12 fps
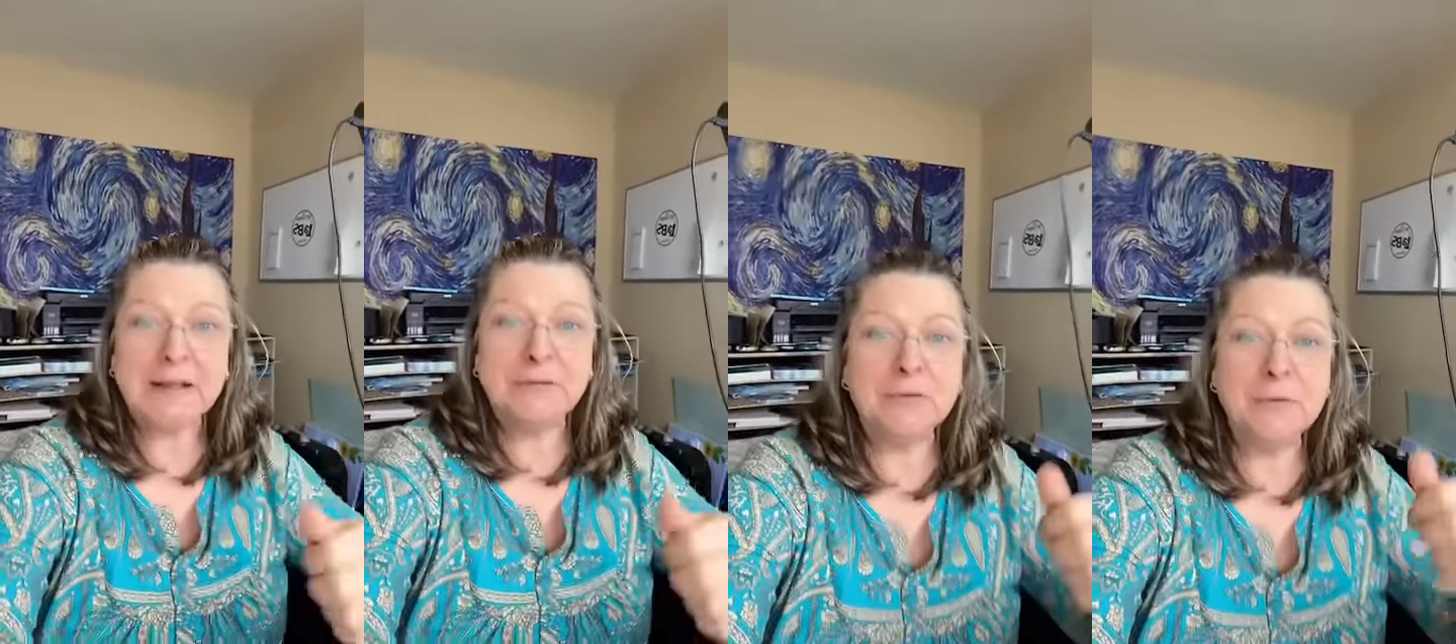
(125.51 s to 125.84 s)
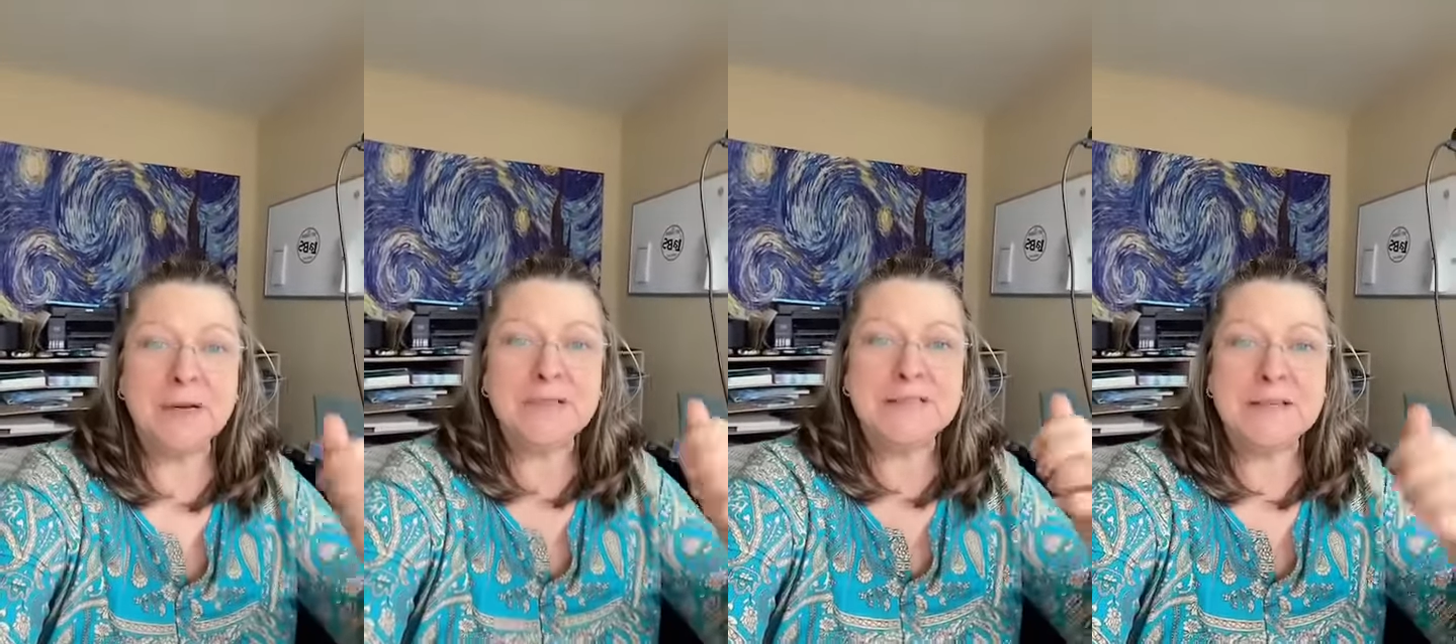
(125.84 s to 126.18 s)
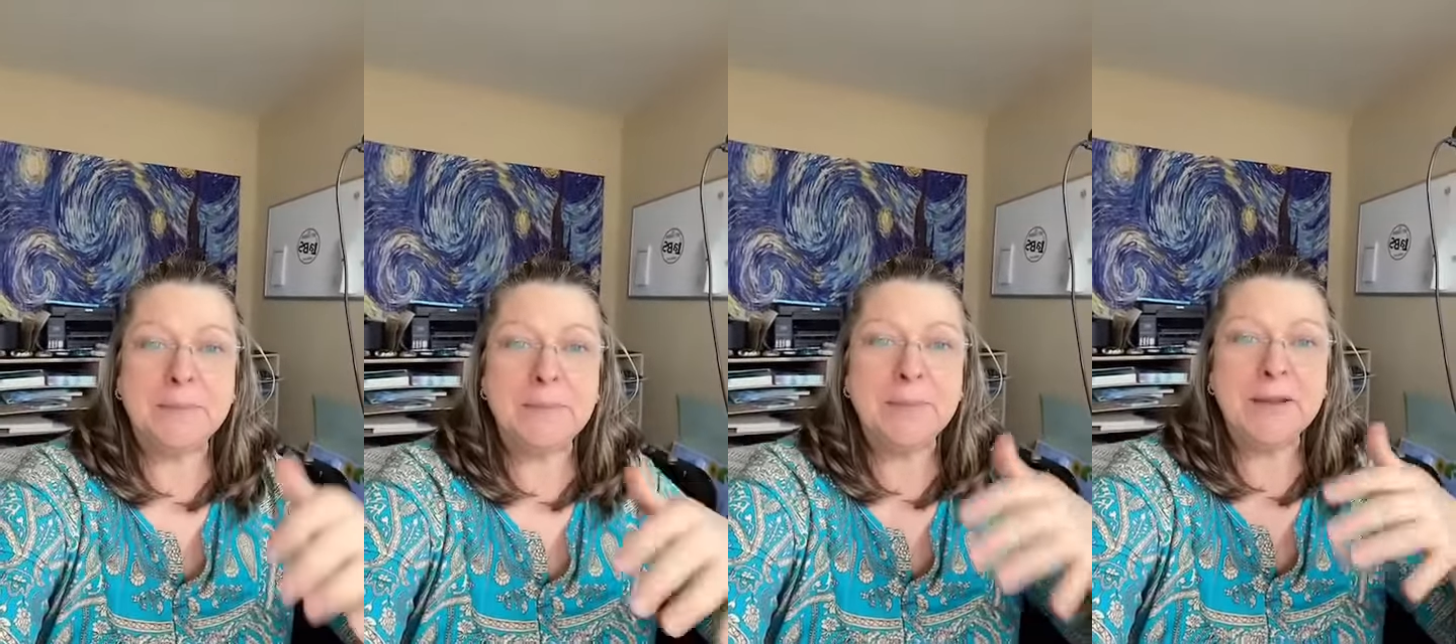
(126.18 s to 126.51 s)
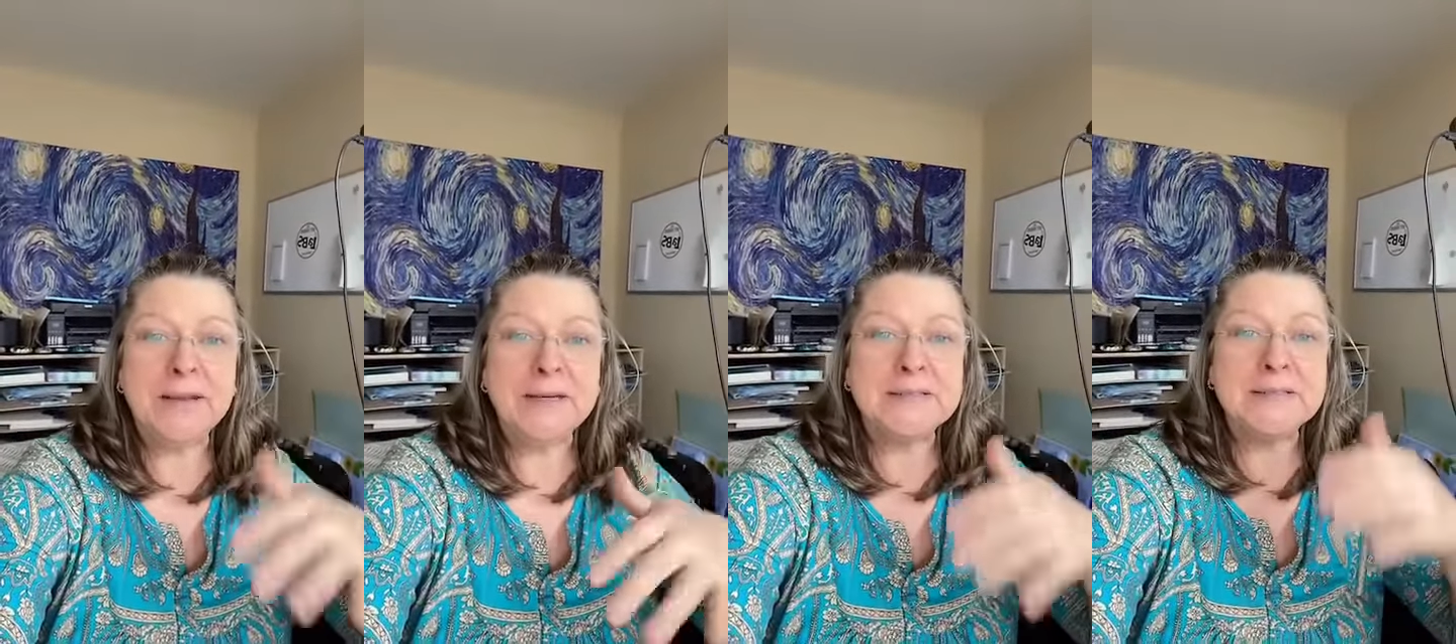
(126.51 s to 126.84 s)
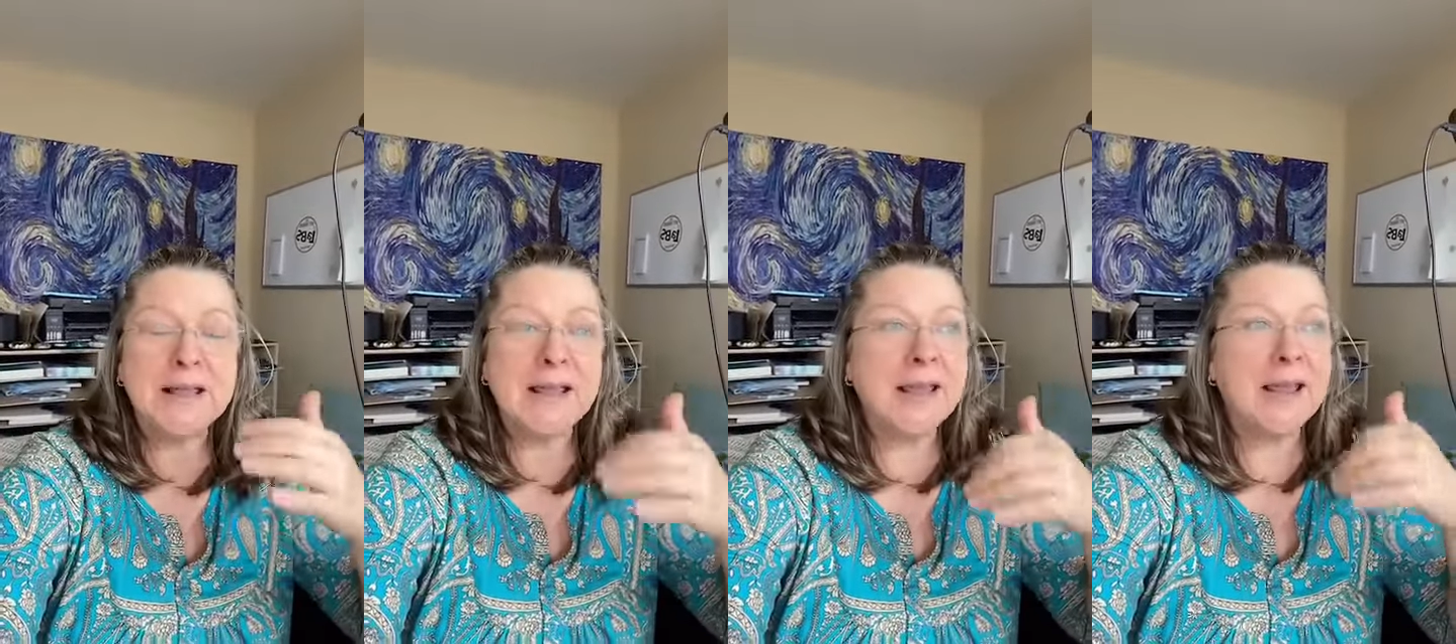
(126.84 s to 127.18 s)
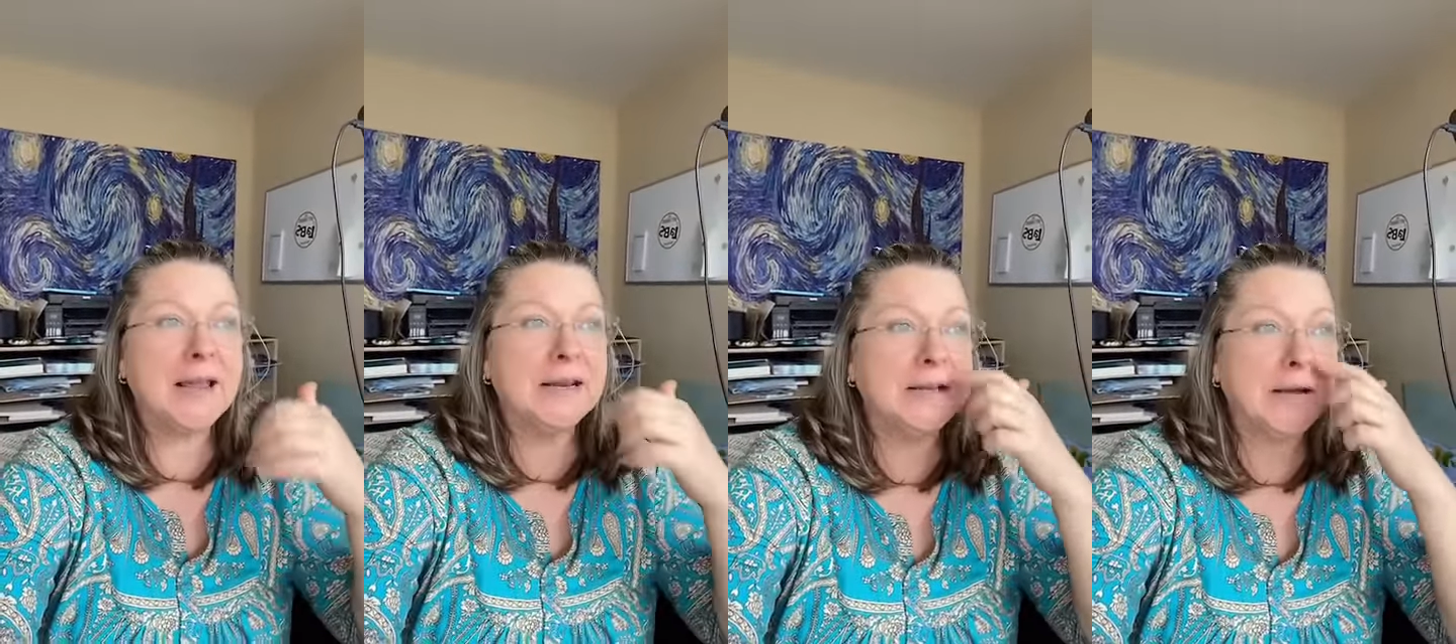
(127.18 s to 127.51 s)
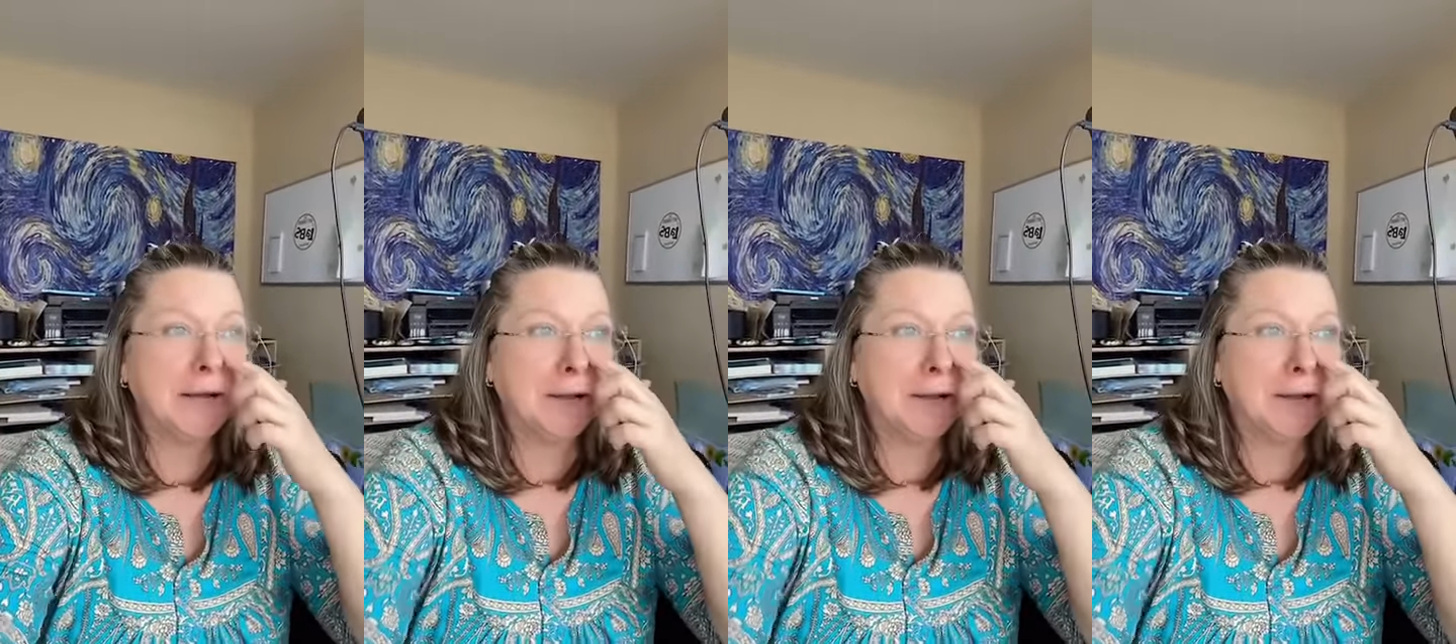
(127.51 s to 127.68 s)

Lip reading: for my sip and paints, and